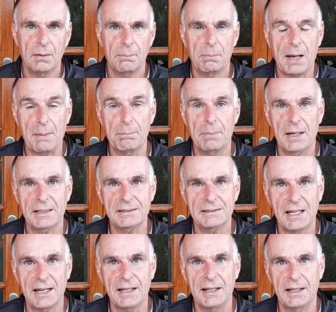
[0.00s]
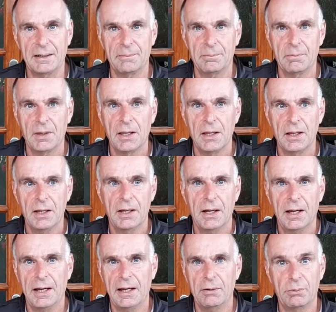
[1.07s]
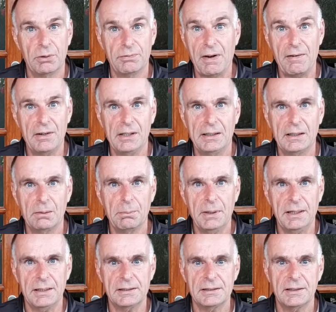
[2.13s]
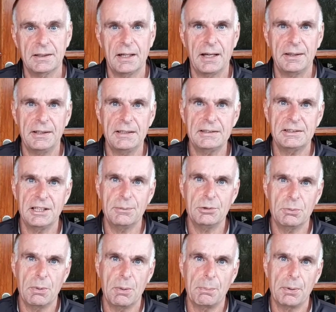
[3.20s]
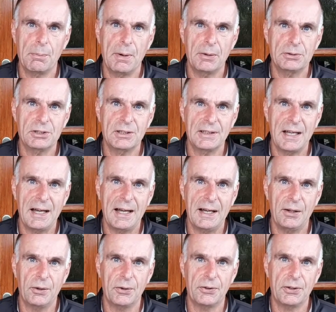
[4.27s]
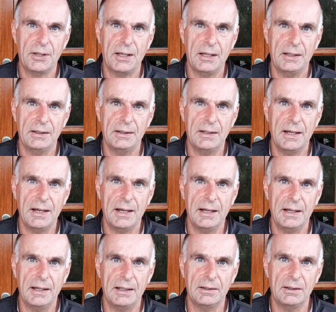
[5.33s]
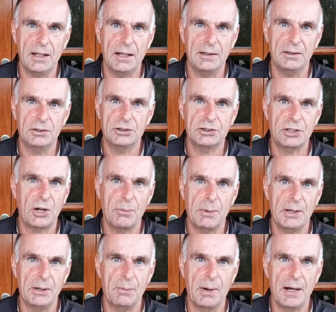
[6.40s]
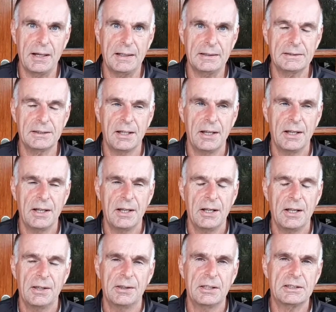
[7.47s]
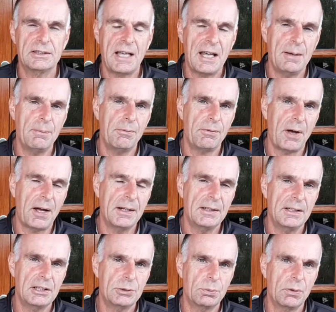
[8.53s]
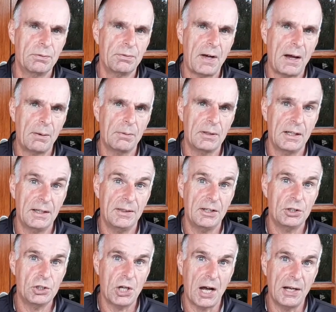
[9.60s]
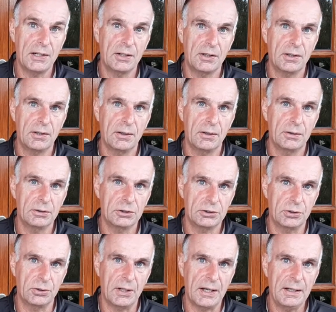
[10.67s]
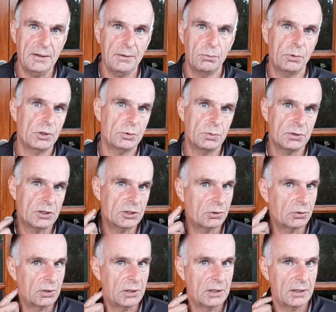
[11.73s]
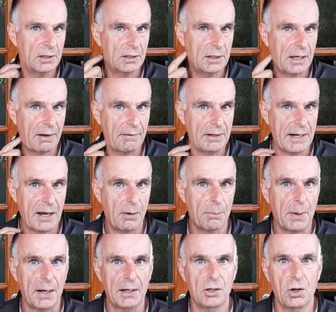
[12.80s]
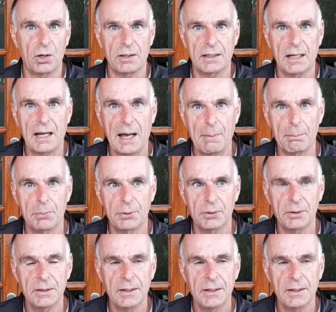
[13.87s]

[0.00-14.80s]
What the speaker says: plant-based diet. With very little meat, and this seemed to be promoting their health in so many ways. The same findings were found in the China study, which was a study carried out by Colin Campbell,